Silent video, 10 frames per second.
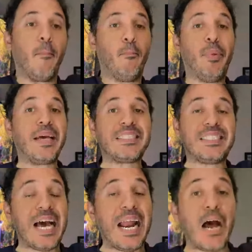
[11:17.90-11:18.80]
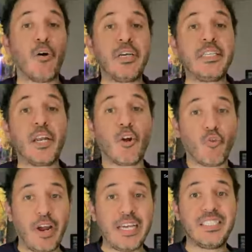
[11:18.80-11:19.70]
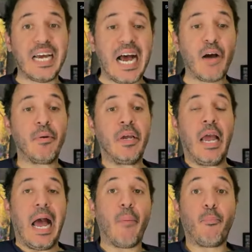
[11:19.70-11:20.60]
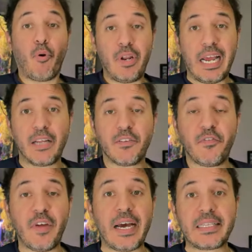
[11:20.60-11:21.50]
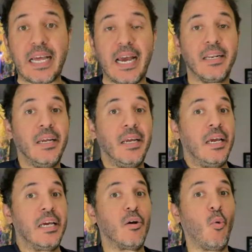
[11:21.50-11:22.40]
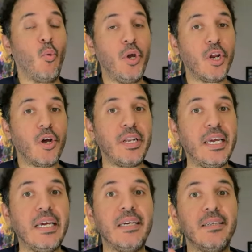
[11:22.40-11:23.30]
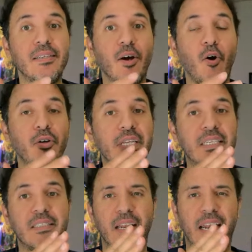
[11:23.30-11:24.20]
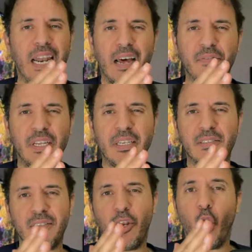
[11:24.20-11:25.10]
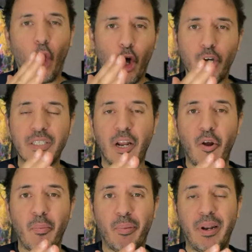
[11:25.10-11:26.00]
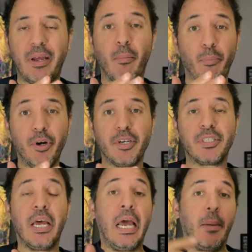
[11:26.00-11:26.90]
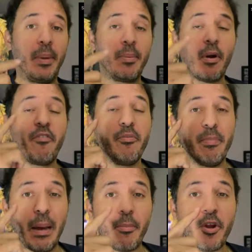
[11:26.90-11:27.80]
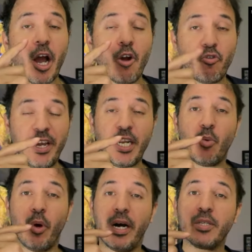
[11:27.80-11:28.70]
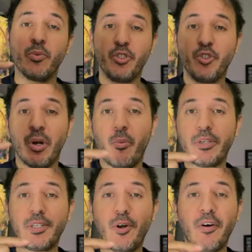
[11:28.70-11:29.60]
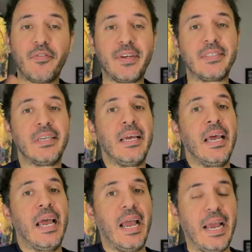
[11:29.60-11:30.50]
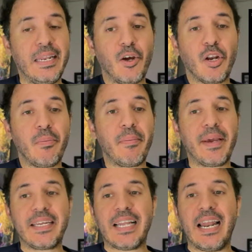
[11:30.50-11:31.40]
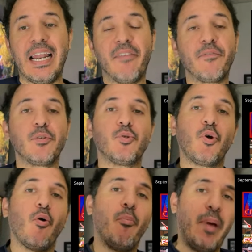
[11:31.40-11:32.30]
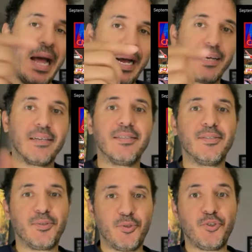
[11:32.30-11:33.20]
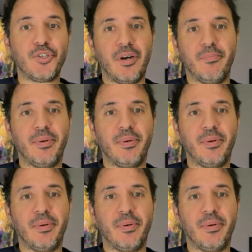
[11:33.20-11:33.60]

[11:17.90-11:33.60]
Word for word: Big shout out. He did a great job of pointing out the fact that we don't need all these lefties laws that are in, in booked. People are remembering how great it was when Trump was in office, and they're going to be making that left to go back to Trump.